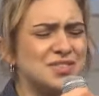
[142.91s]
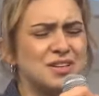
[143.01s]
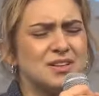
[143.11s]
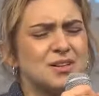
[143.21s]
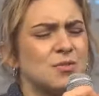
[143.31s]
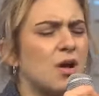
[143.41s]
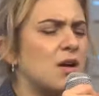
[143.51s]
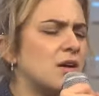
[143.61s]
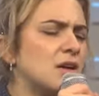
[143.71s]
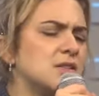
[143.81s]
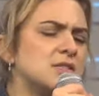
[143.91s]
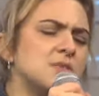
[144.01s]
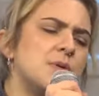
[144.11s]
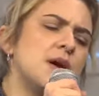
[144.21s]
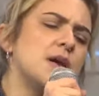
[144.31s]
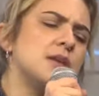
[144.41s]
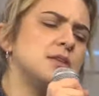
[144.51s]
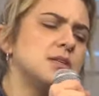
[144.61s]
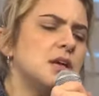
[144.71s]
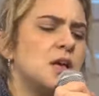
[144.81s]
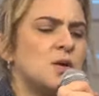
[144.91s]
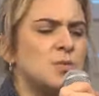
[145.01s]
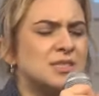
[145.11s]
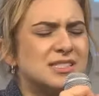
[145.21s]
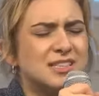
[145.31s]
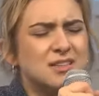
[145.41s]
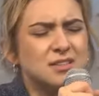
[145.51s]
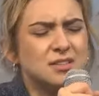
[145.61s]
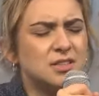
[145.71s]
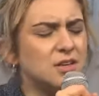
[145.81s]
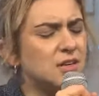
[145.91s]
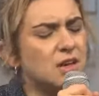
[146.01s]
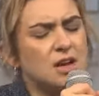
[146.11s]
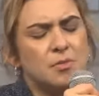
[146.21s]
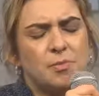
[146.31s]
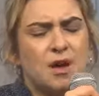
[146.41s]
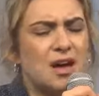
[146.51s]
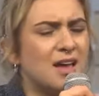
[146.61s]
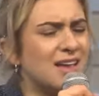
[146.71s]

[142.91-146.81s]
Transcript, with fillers: feeling wrong in spite. We still took up.